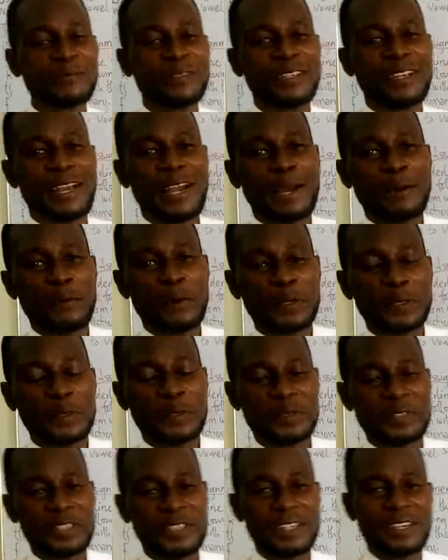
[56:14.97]
I want to
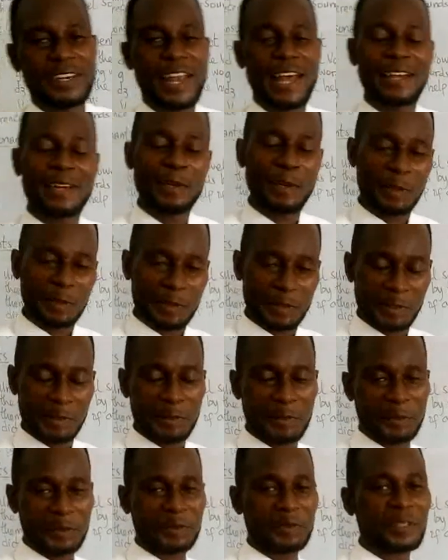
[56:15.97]
see Landlords
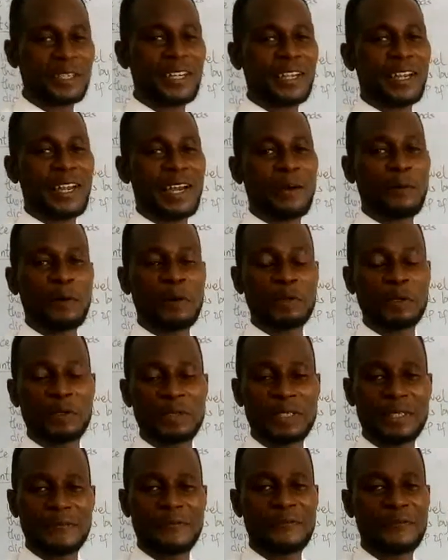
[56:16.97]
too. I want to
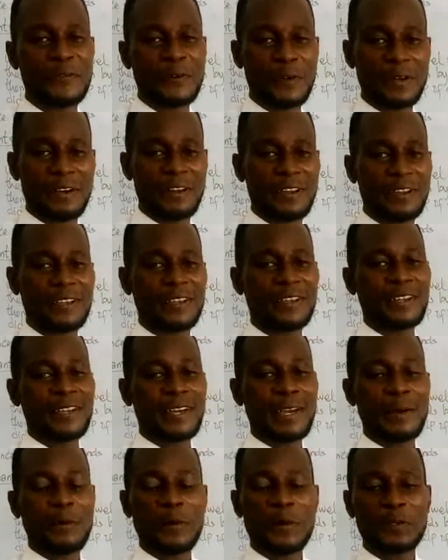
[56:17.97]
see Mfone.
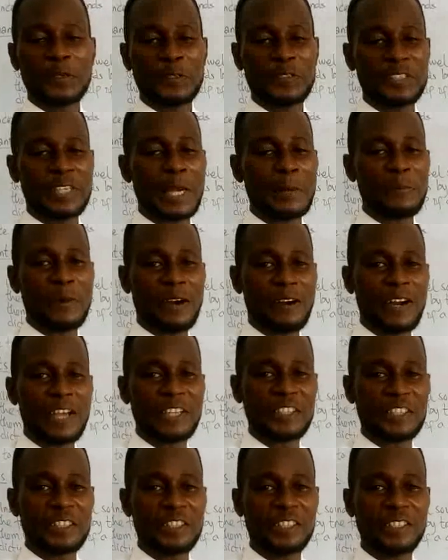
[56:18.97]
I want to see
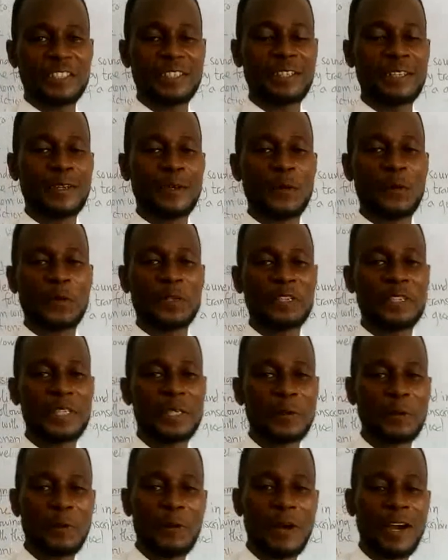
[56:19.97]
Amarachi,
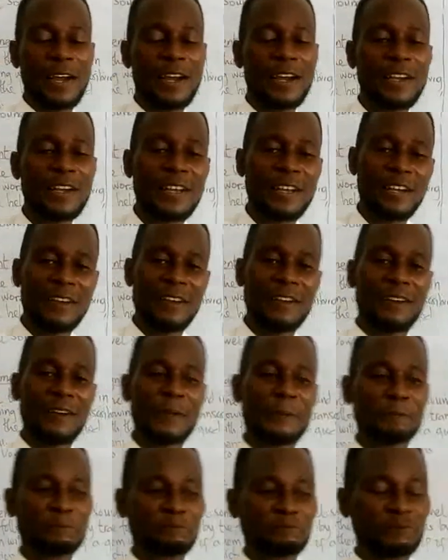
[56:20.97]

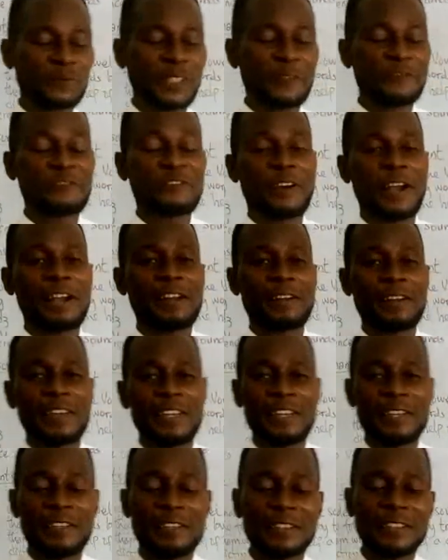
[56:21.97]
Otiwa,
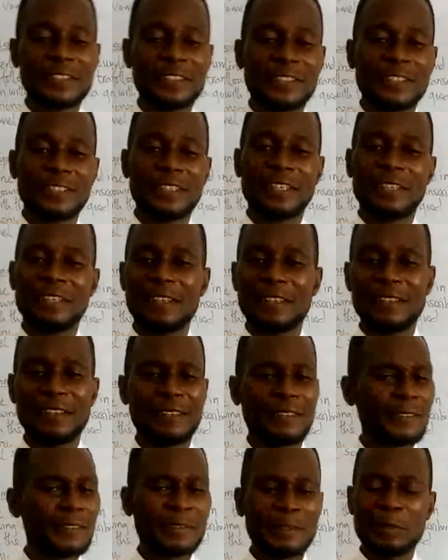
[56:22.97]
Franklin,
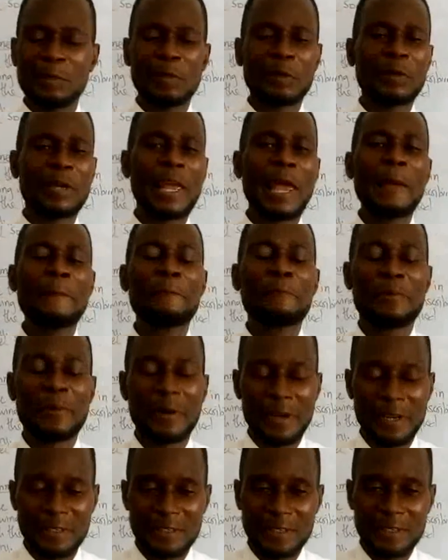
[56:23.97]

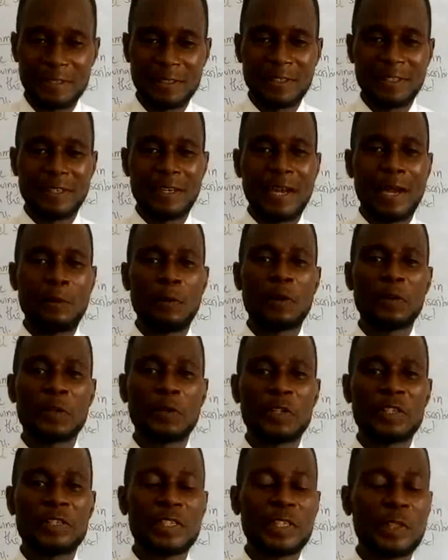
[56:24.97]
Empress. I want to
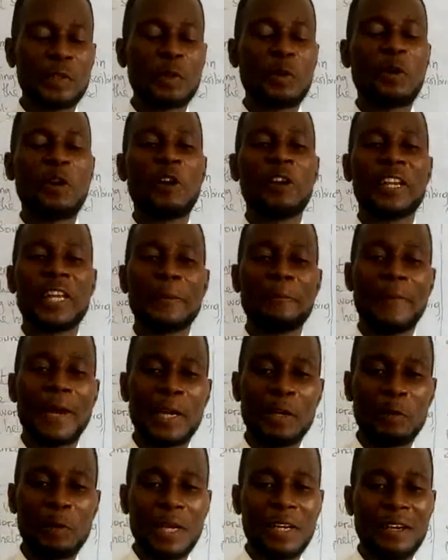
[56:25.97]
see you all.
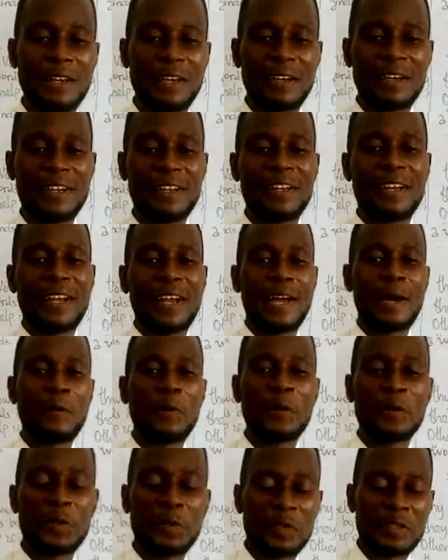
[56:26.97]
Emanuela, I
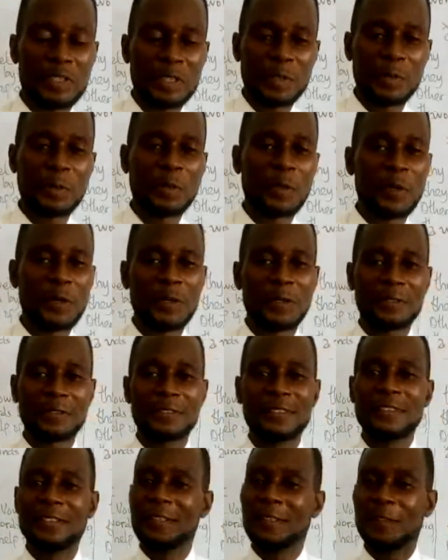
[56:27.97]
want to see you all.
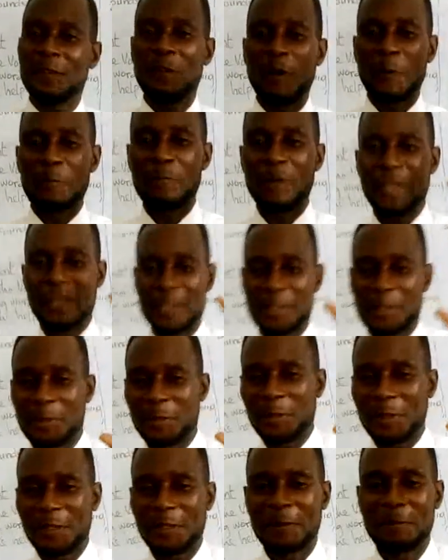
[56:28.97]
God bless you
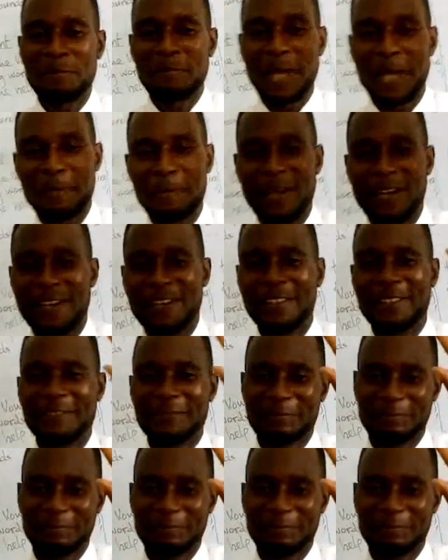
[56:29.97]
all. Bye-bye.